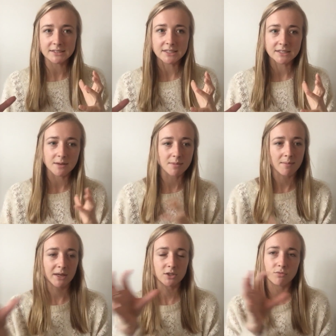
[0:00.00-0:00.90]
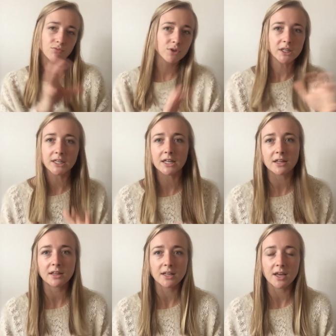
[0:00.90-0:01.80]
system that makes it really
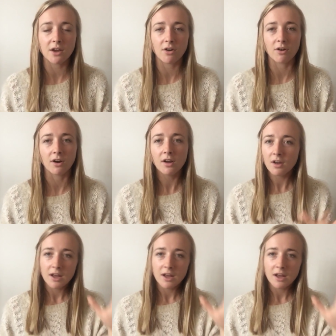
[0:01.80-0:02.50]
clear and